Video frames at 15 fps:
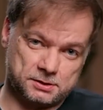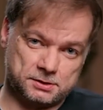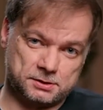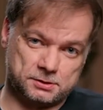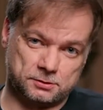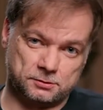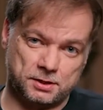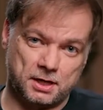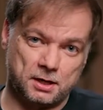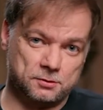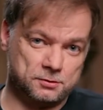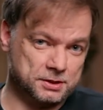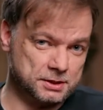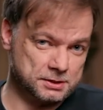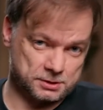So
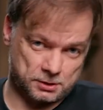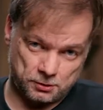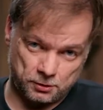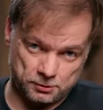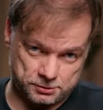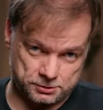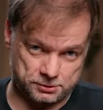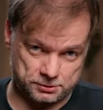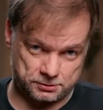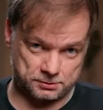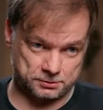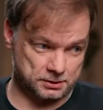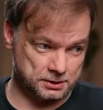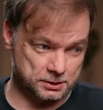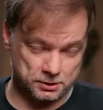now he's
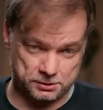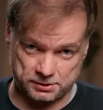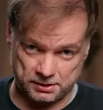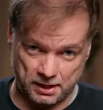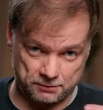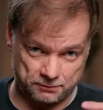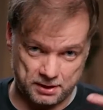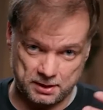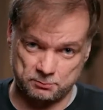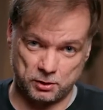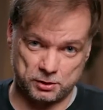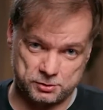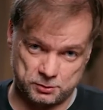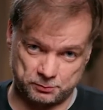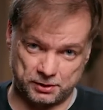lost. He doesn't have any
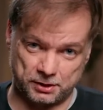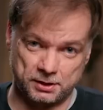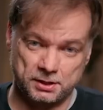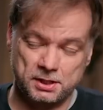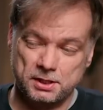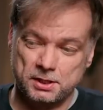blood supply.